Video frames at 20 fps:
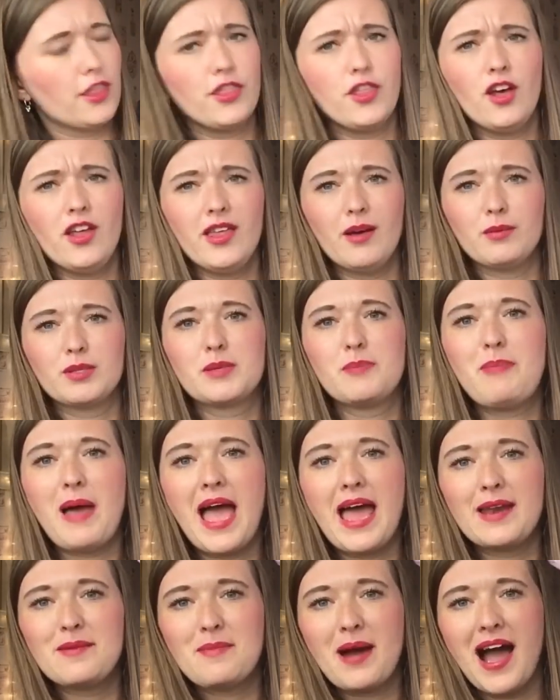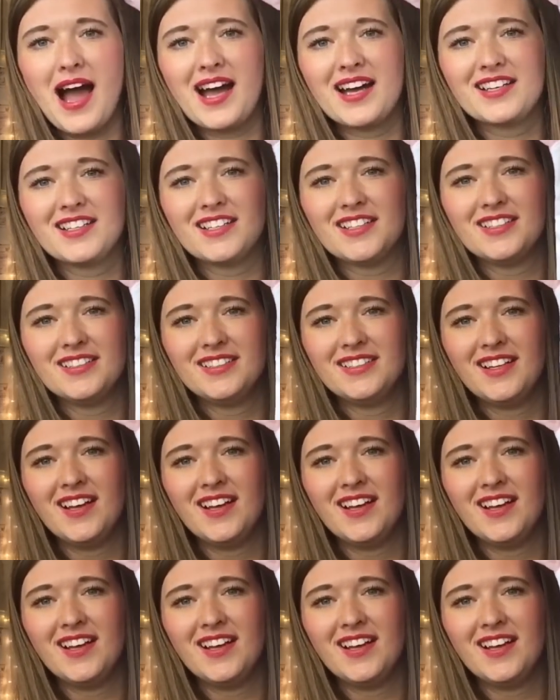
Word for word: Thought that was a pen mark.